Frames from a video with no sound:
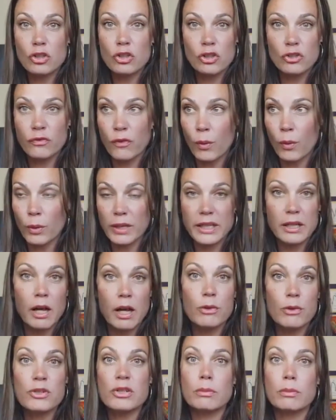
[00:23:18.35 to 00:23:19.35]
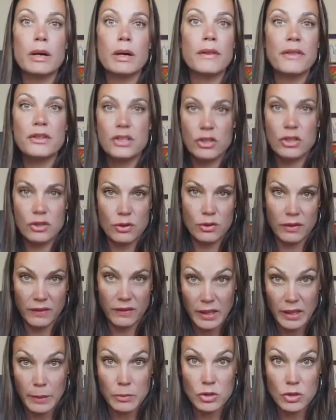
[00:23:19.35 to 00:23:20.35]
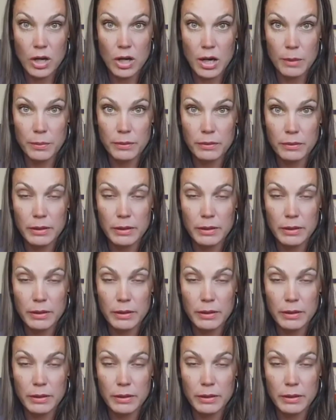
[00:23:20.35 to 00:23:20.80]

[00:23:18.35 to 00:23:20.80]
$40 a month to do the same job,